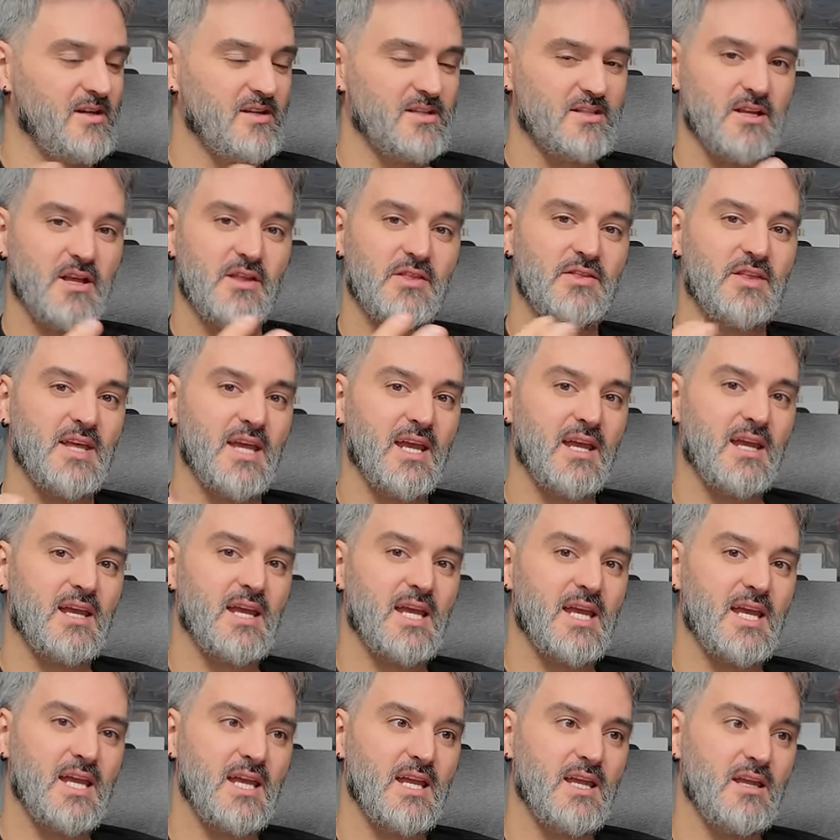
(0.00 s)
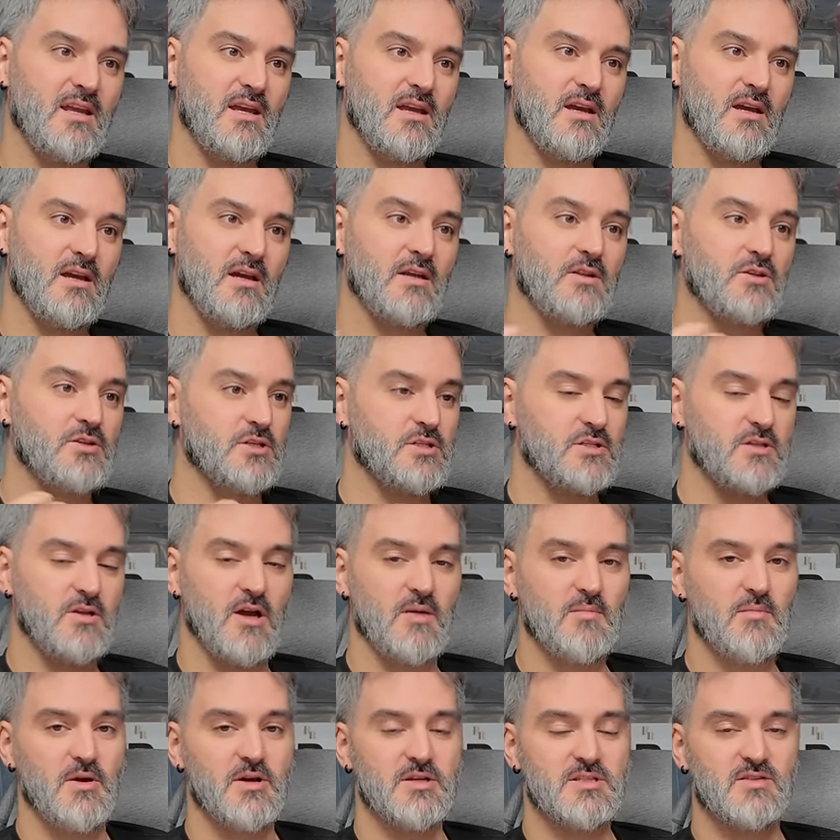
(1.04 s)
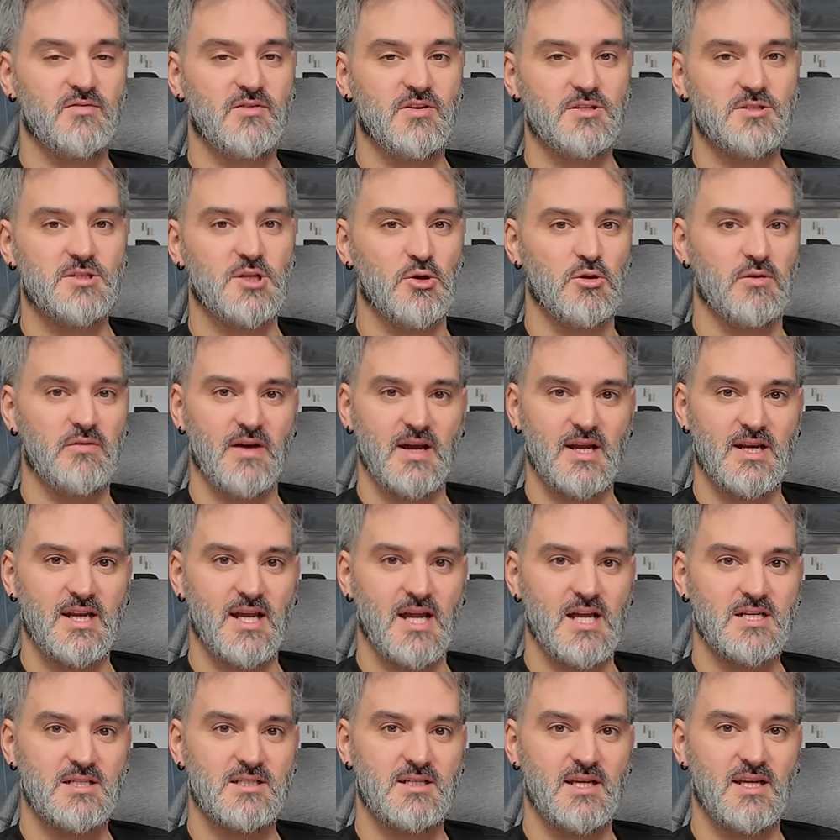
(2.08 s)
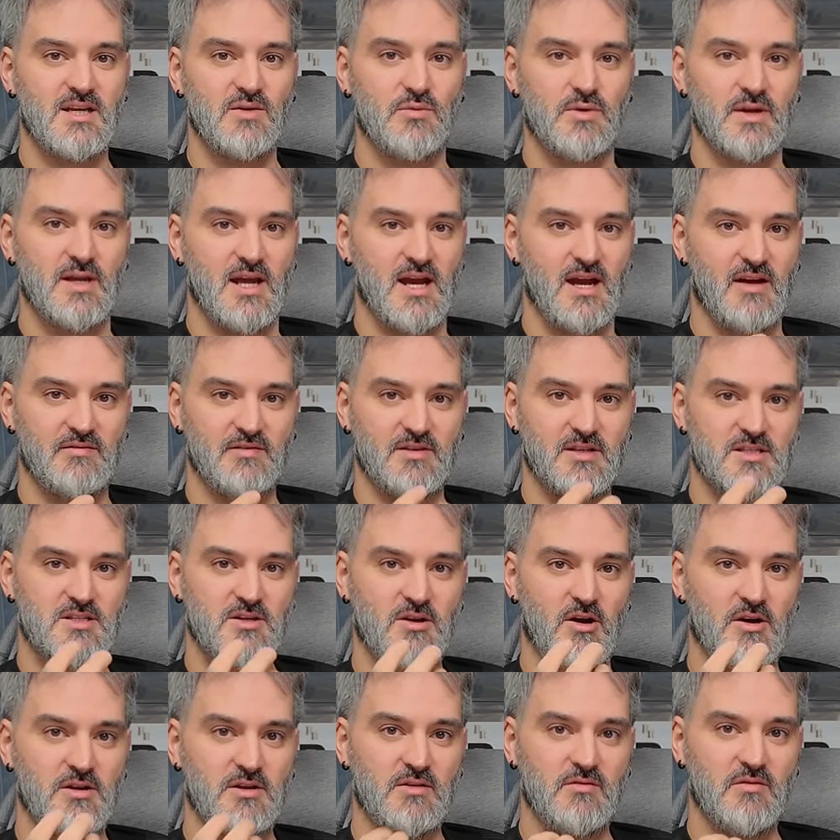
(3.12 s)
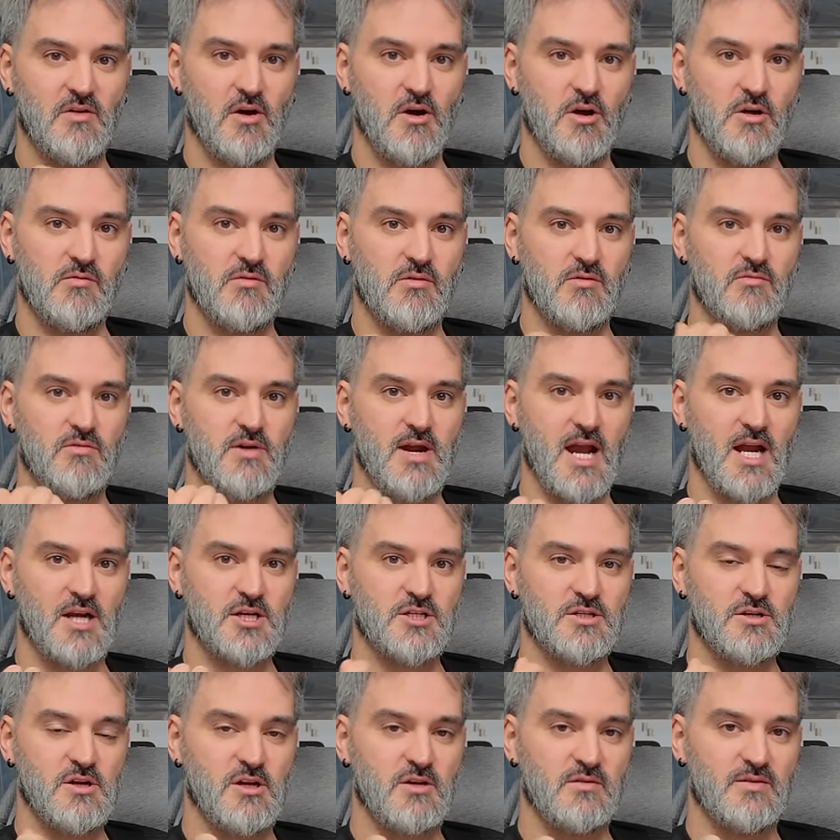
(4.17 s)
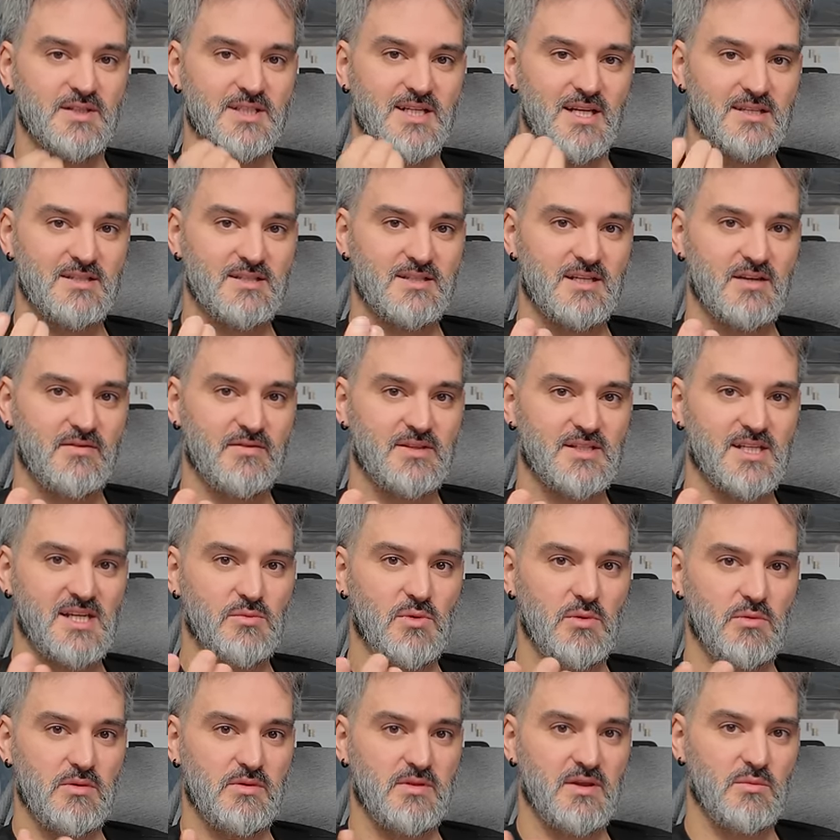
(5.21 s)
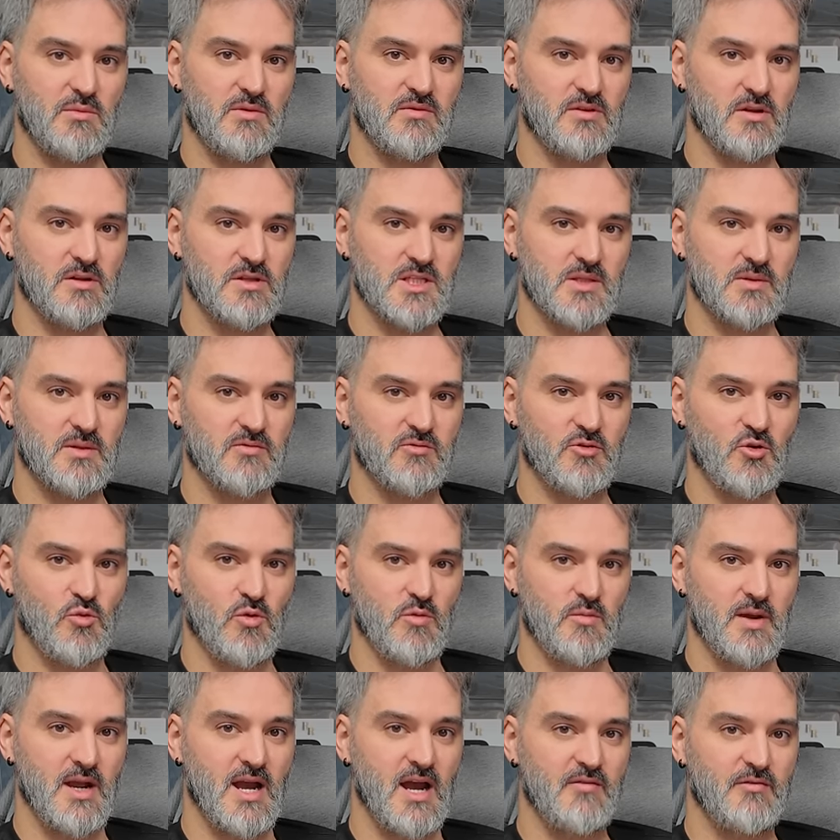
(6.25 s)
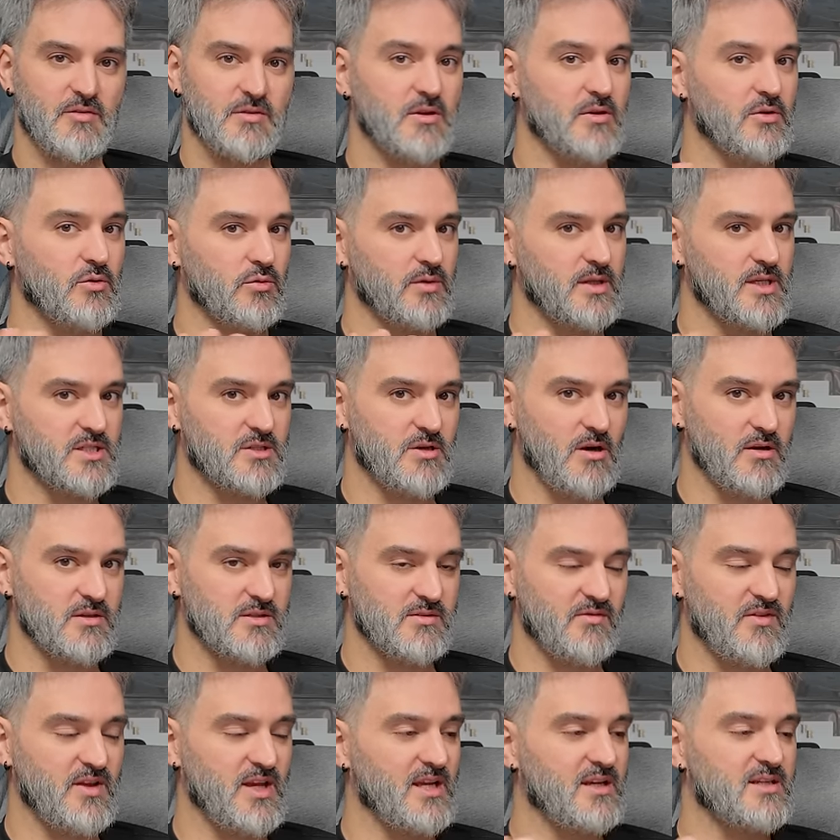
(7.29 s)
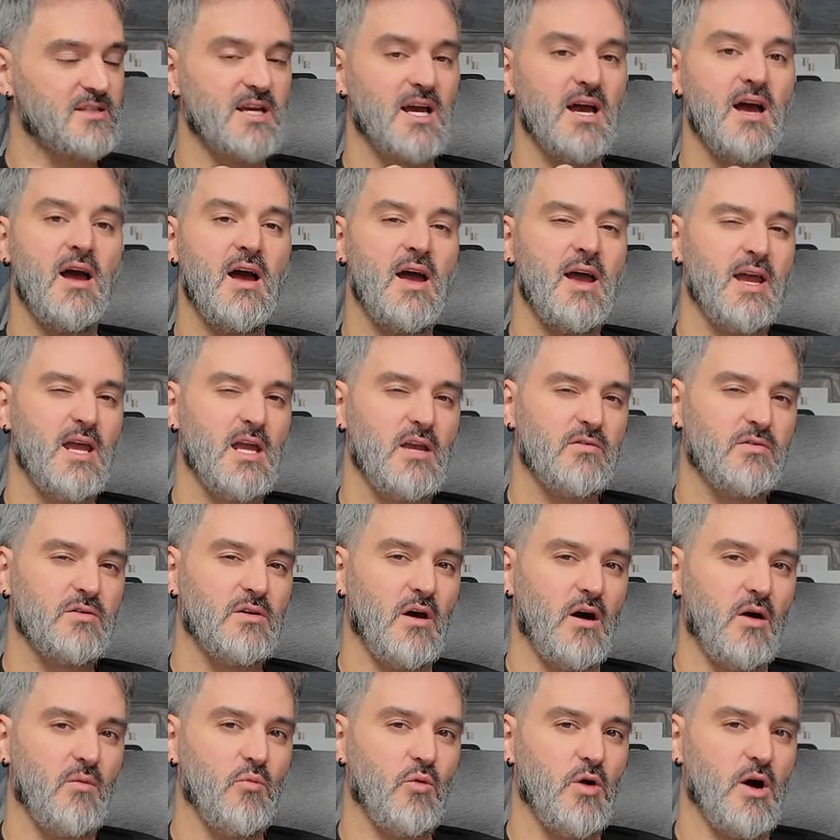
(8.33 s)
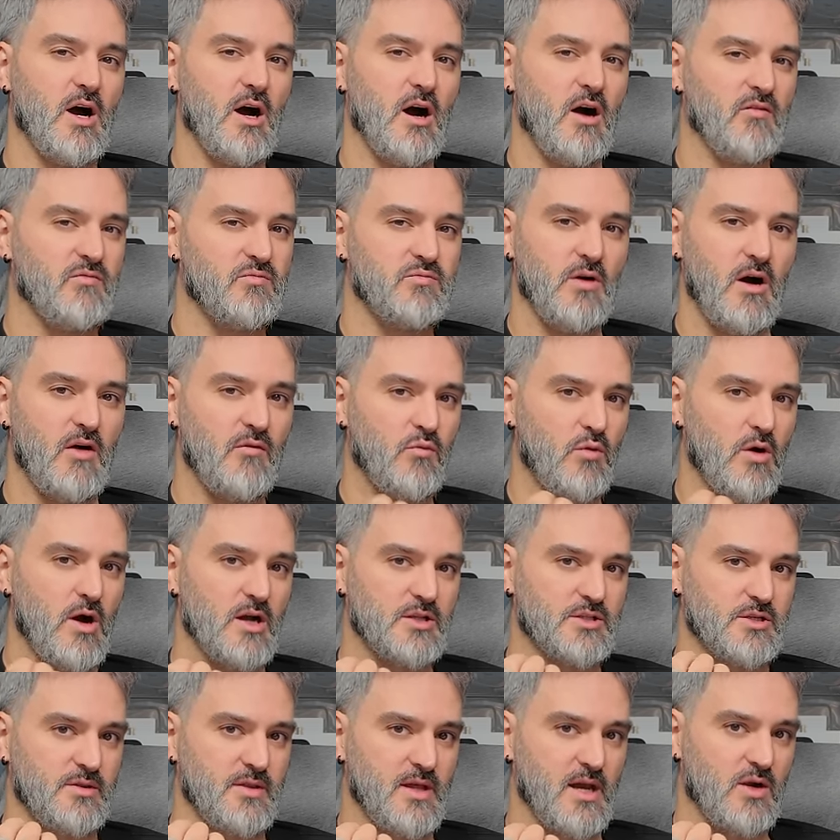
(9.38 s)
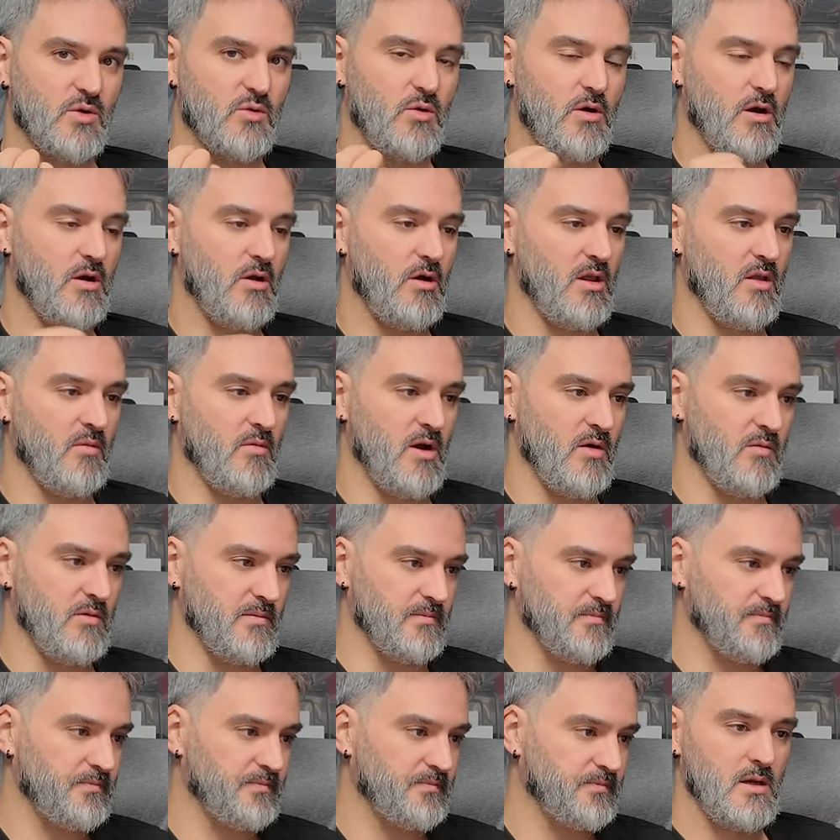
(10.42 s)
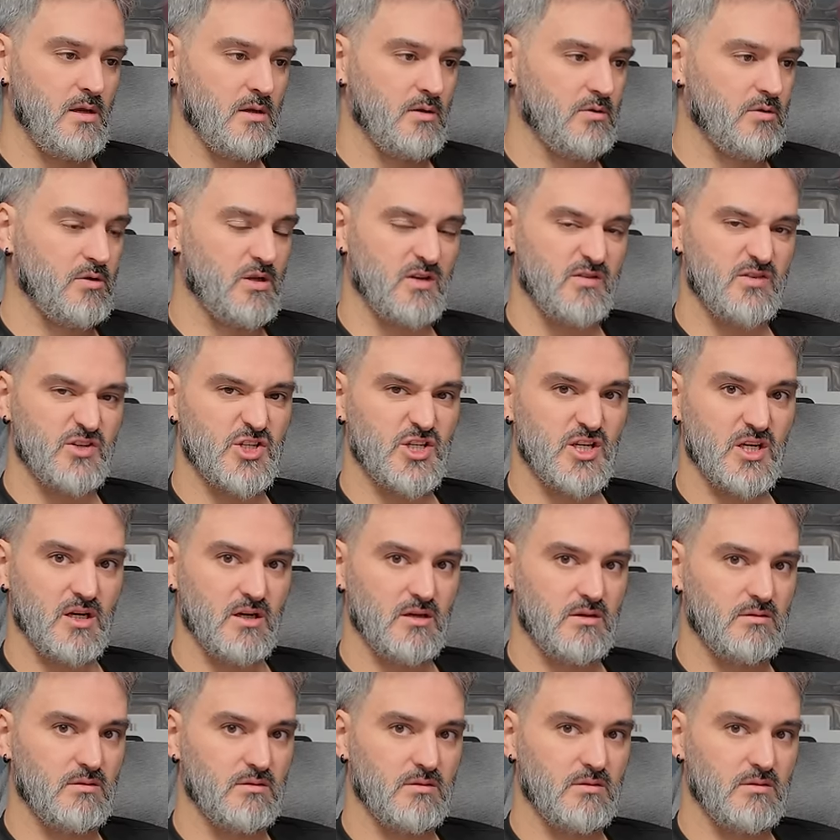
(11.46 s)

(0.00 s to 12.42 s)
So I think he, just like most of us do with ADHD, we have this kind of overreaction, oversensitivity, where we think we've done something wrong when we haven't, and all these kinds of things. Even though I've worked on that quite a lot at the moment. I can give a shit.